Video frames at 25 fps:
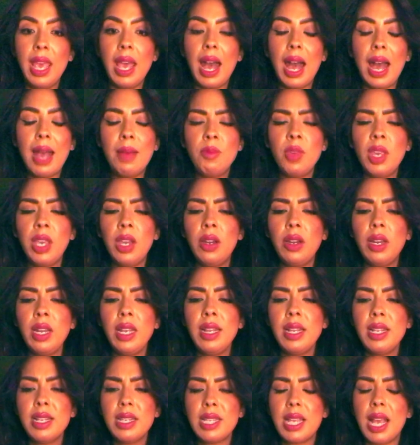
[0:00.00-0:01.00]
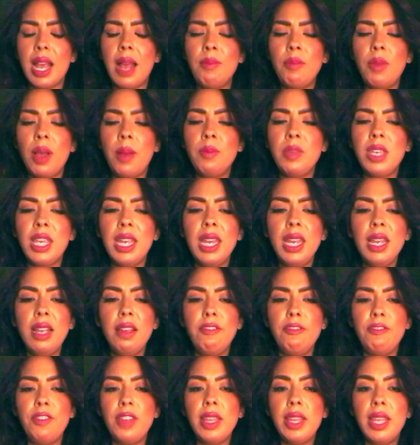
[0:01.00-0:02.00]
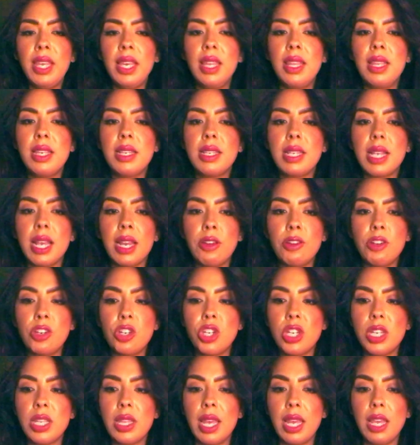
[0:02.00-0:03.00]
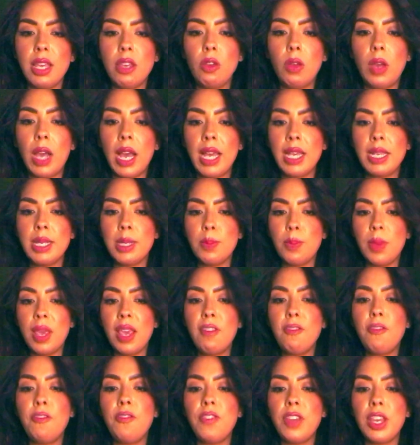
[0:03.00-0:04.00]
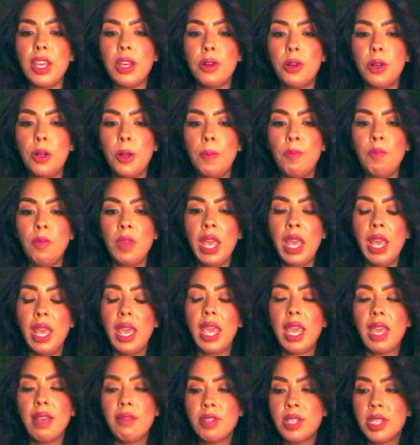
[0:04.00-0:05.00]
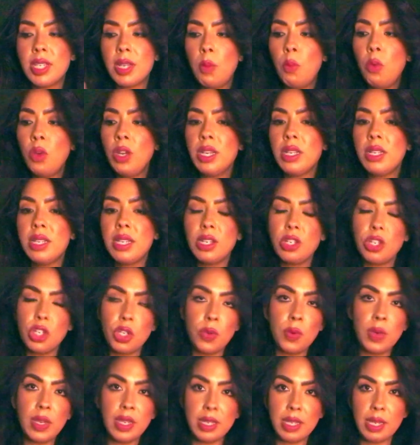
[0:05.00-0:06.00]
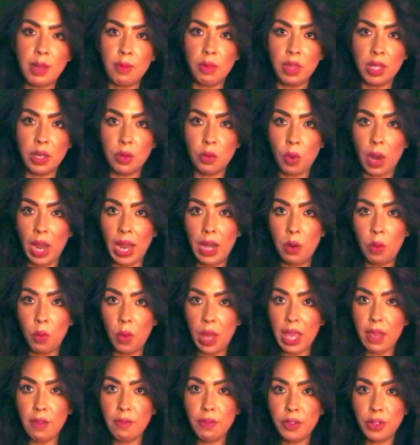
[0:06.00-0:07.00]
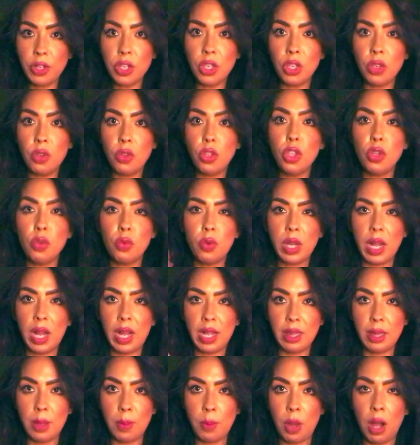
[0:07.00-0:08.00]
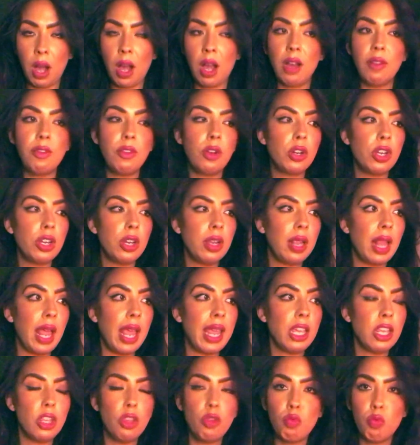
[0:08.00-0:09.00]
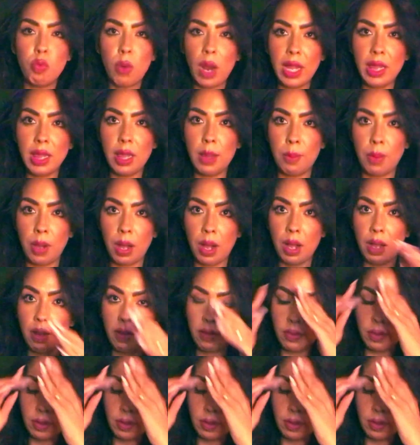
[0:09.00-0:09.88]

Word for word: I'm hearing this, I'm, I'm, getting a feeling of this energy that you guys may feel if someone isn't doing something right away for you, you cut them off or you're like, you write them off.